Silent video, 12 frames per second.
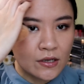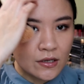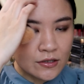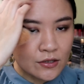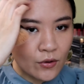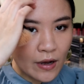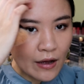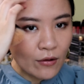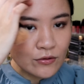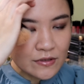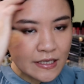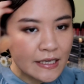So I
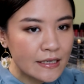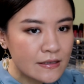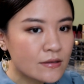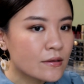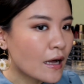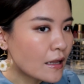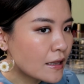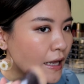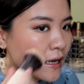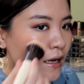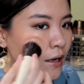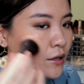want to say it's
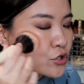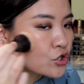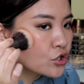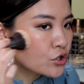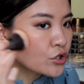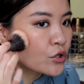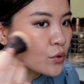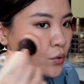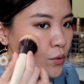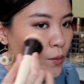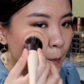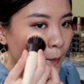like a
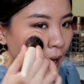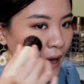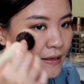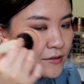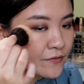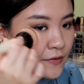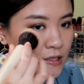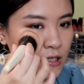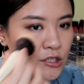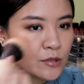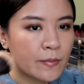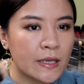true matte
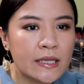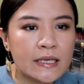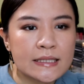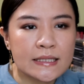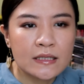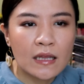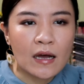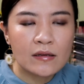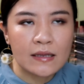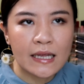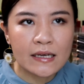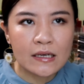finish, but it's not
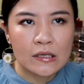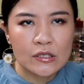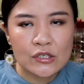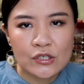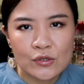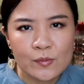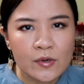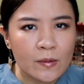like super